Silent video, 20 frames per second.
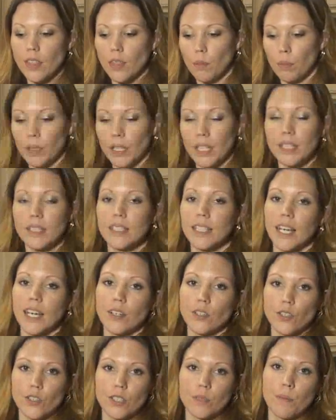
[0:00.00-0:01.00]
The
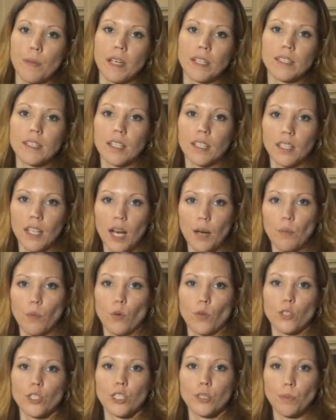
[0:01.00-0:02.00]
Blendtec just makes it a lot
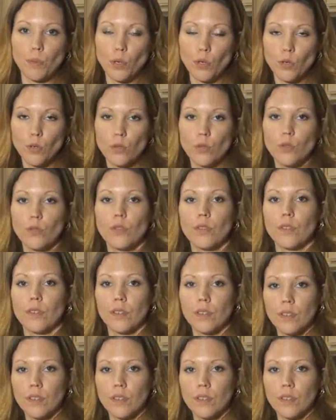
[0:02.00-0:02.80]
more smooth.